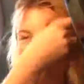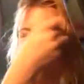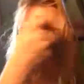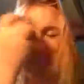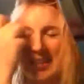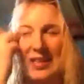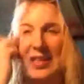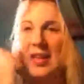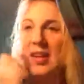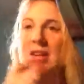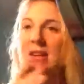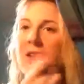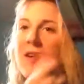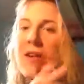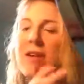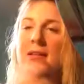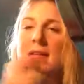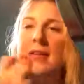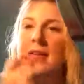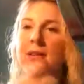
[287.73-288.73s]
And then
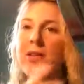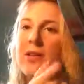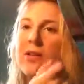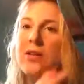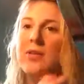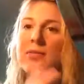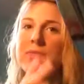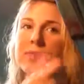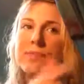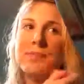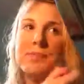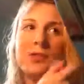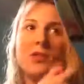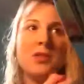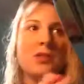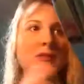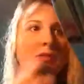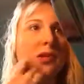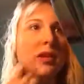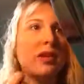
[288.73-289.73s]

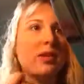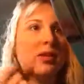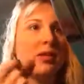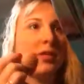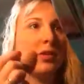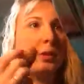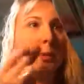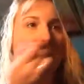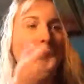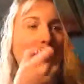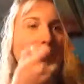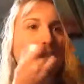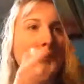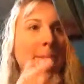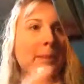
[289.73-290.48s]
just around a little bit.